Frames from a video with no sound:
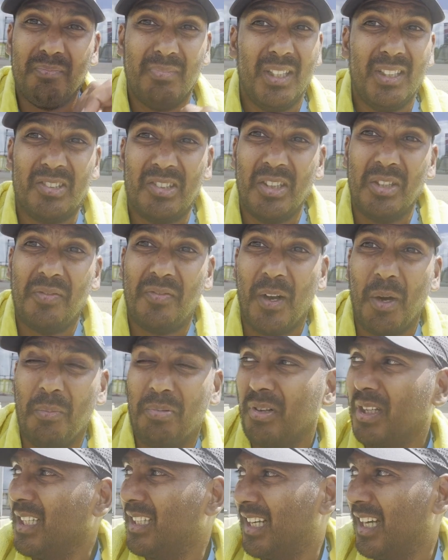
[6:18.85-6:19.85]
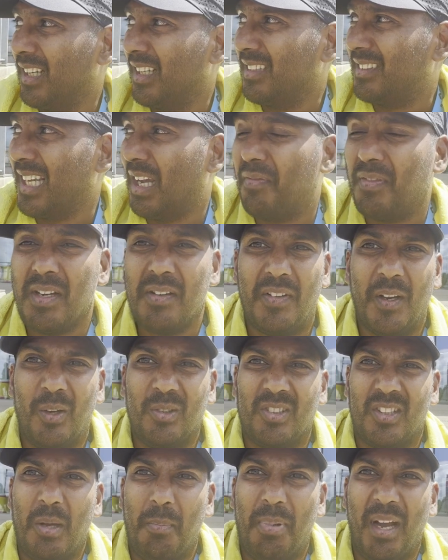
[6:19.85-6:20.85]
its shoe felt pretty good. It definitely
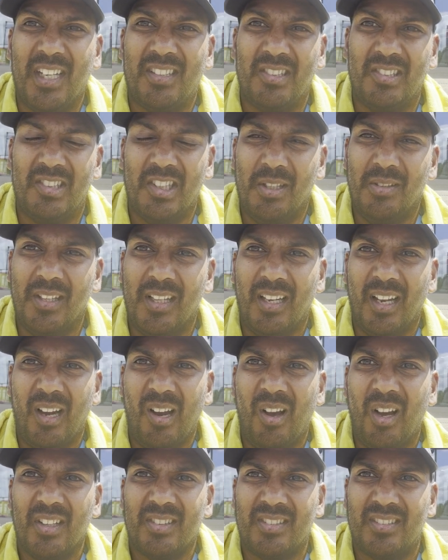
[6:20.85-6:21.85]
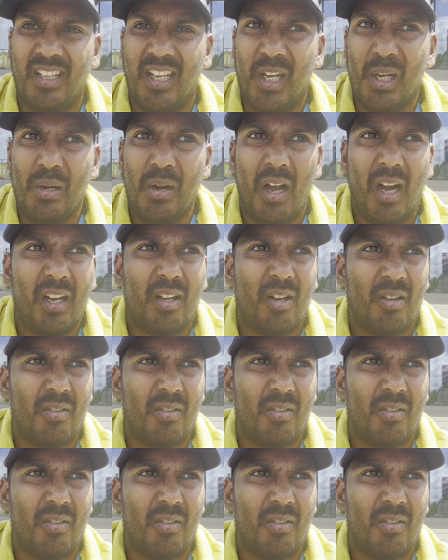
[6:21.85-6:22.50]
feels like a better shoe than the last two. A